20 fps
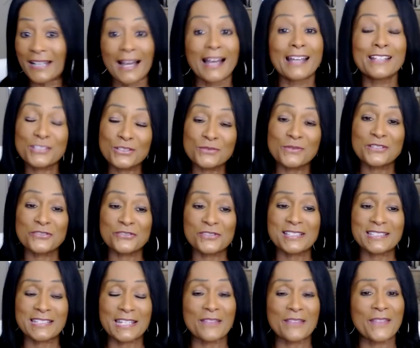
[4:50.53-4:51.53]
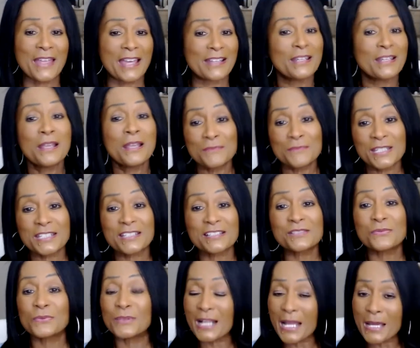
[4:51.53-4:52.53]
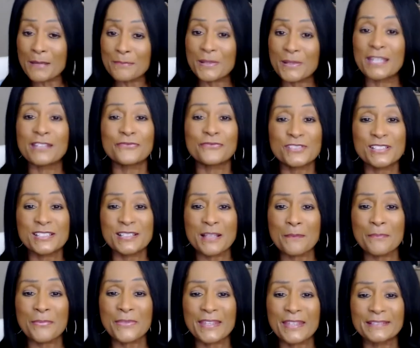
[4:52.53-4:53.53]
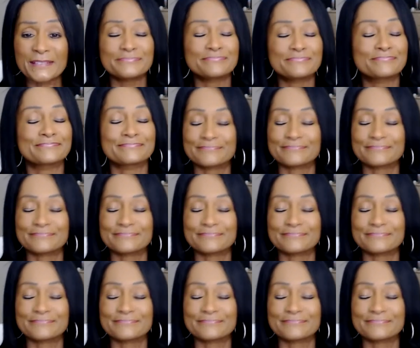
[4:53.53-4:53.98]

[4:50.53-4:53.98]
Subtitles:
I do understand that, because when I pay for something,